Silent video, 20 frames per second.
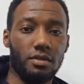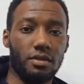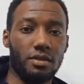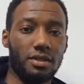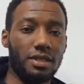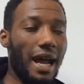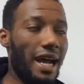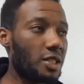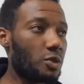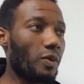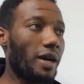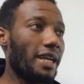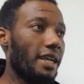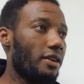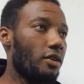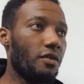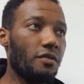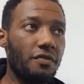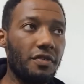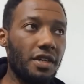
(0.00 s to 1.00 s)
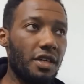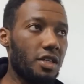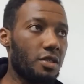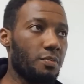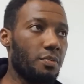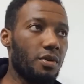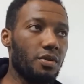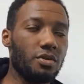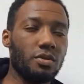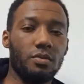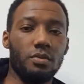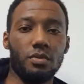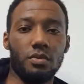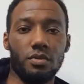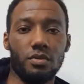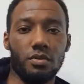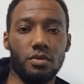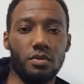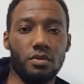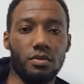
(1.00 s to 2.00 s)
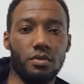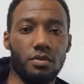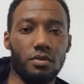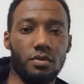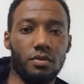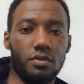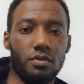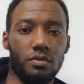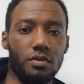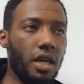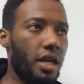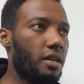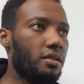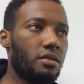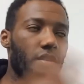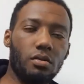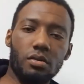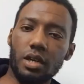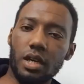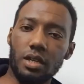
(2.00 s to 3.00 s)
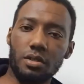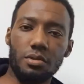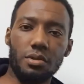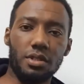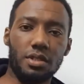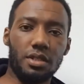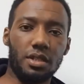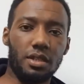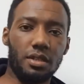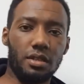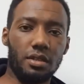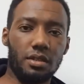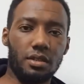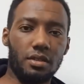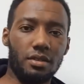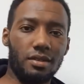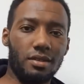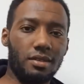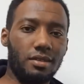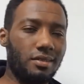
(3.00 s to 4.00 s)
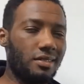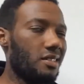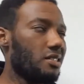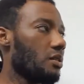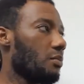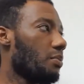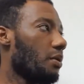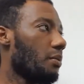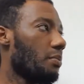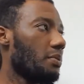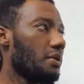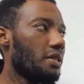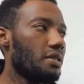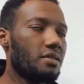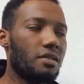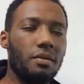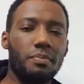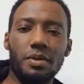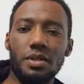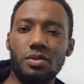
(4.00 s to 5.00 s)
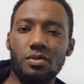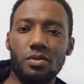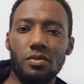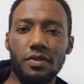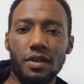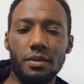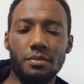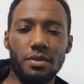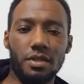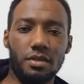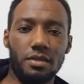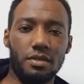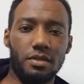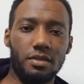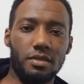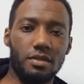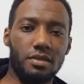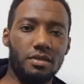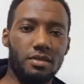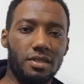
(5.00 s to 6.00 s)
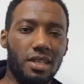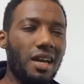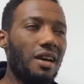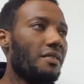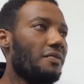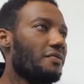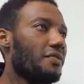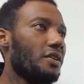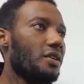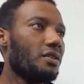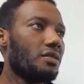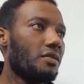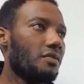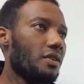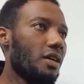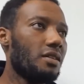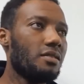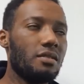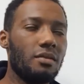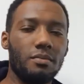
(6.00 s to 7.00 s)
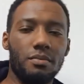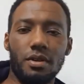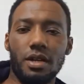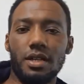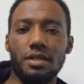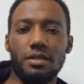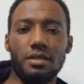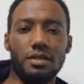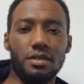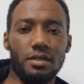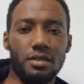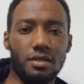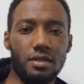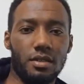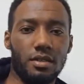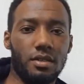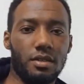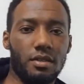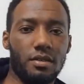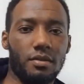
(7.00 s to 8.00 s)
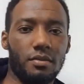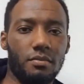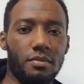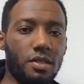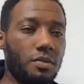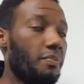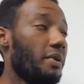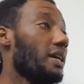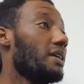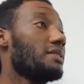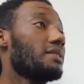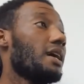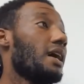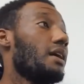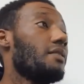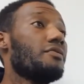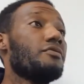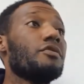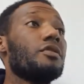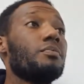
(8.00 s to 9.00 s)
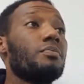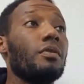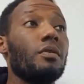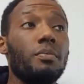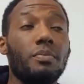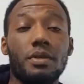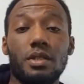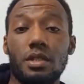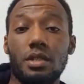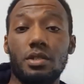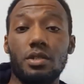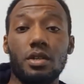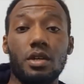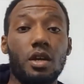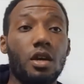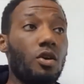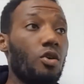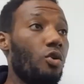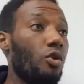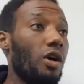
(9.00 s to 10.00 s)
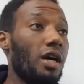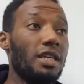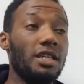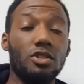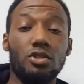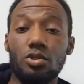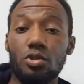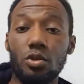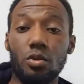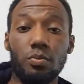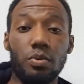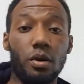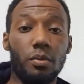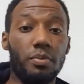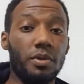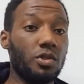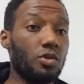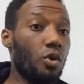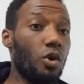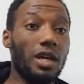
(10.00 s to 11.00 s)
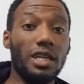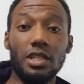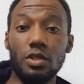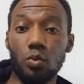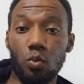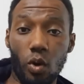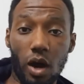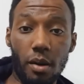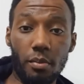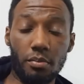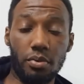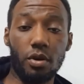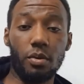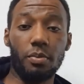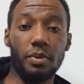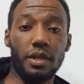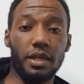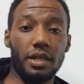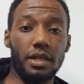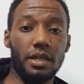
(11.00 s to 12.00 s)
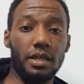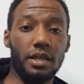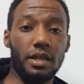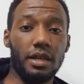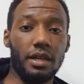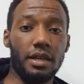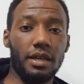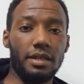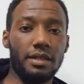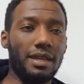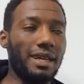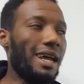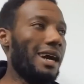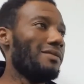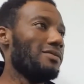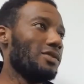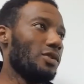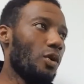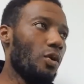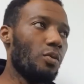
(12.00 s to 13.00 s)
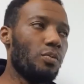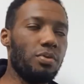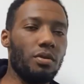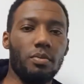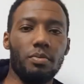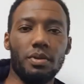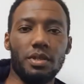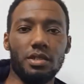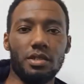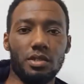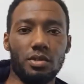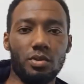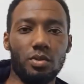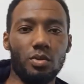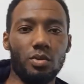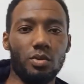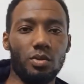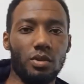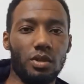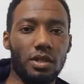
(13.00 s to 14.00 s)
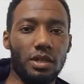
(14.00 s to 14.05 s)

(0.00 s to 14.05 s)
That's why they don't think it's possible. Yeah, don't get it twisted. These are properties up in Northampton. They're a third of London prices. But it's better to have three properties or at least two properties or at least one property than have no properties at all.